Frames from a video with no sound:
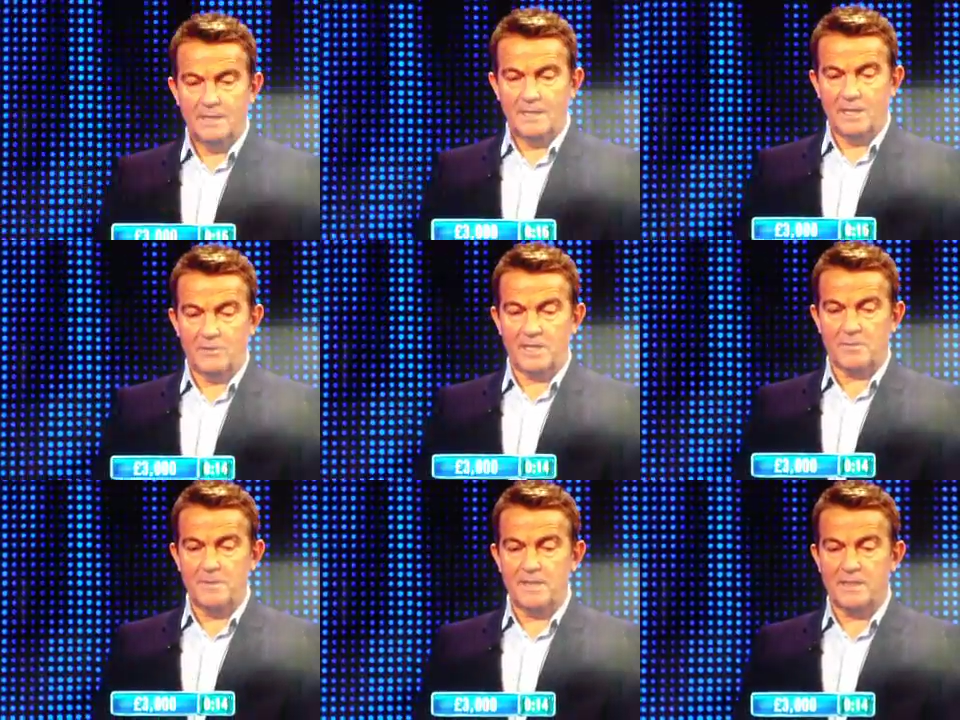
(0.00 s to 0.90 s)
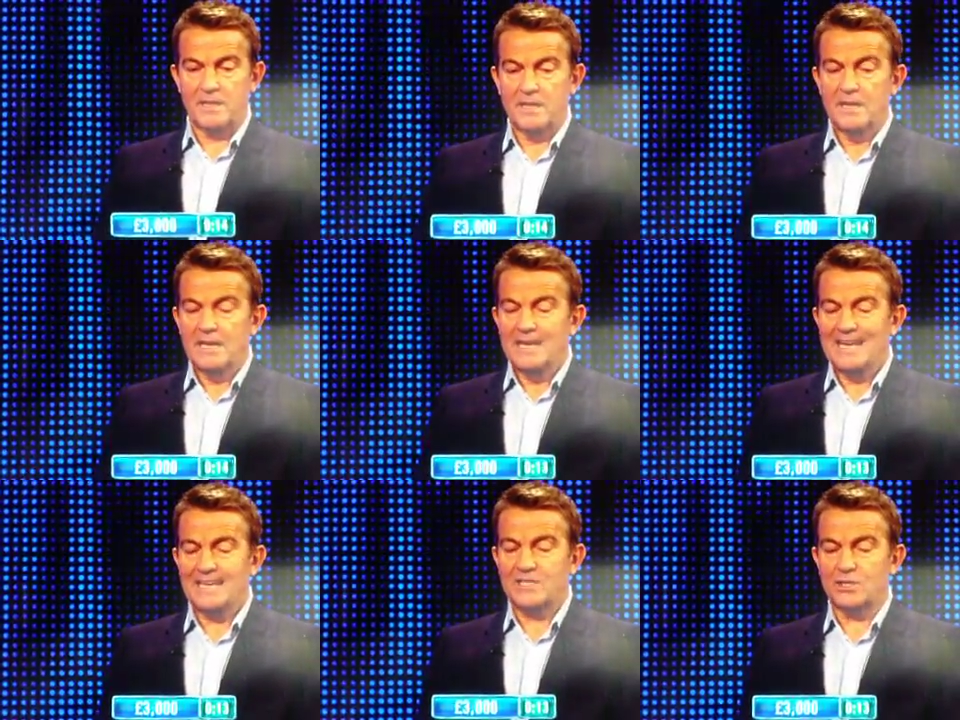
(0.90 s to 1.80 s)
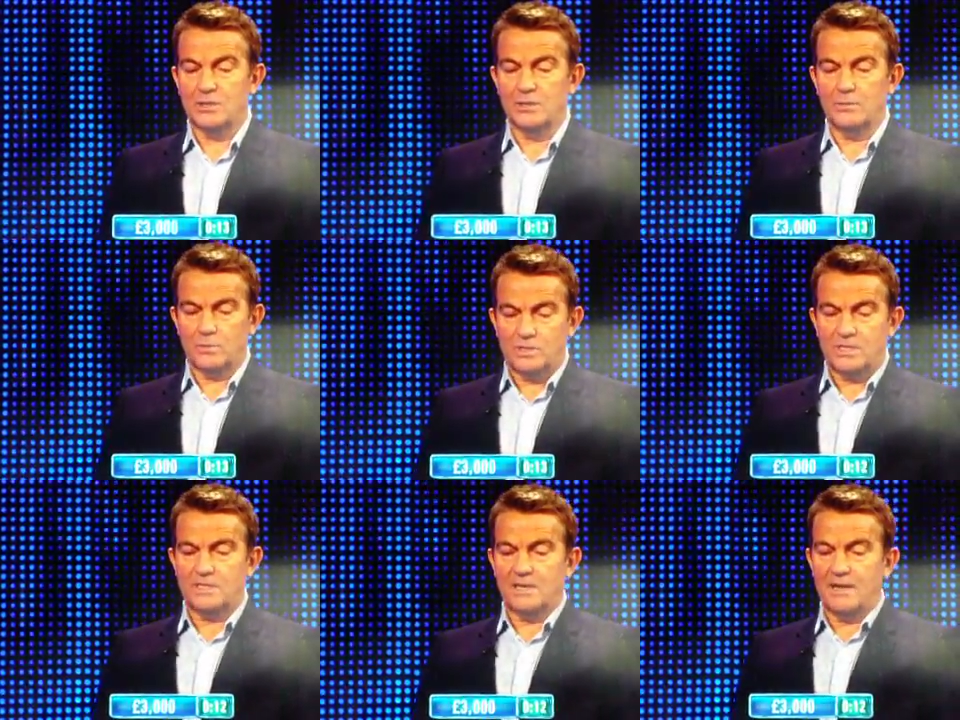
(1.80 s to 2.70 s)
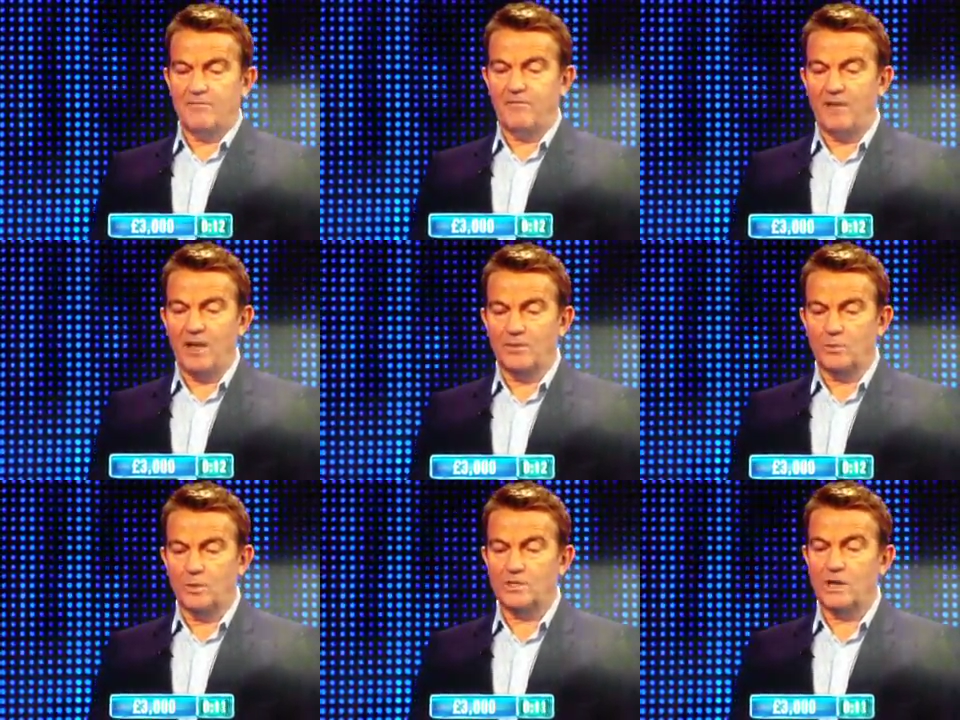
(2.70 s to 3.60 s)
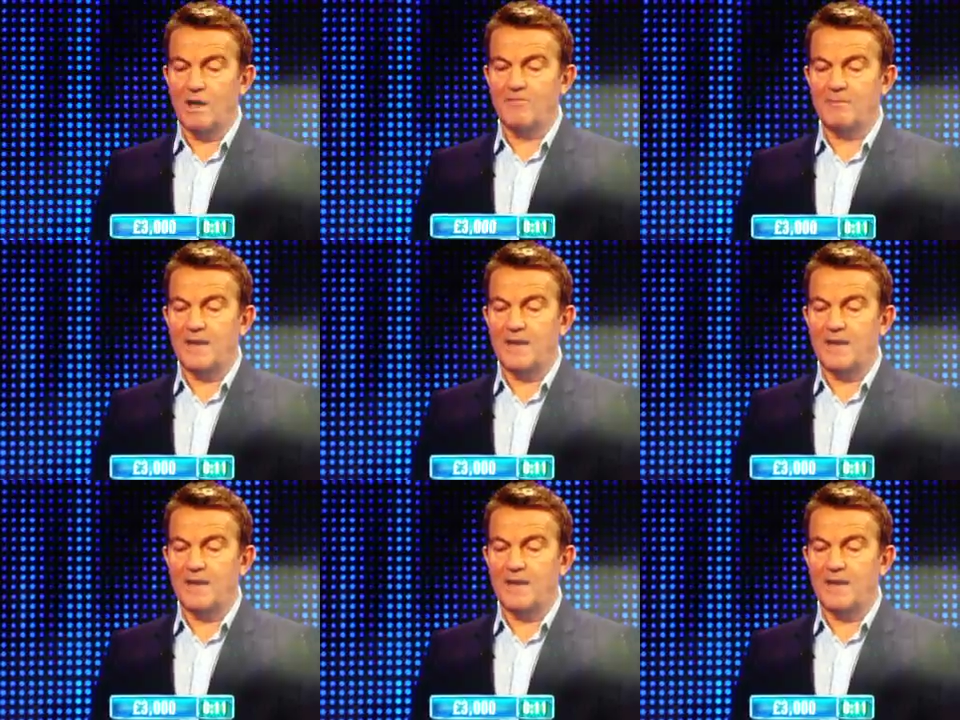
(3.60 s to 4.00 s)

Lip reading: In Greek myth, Ixion was said to have fathered which half-man,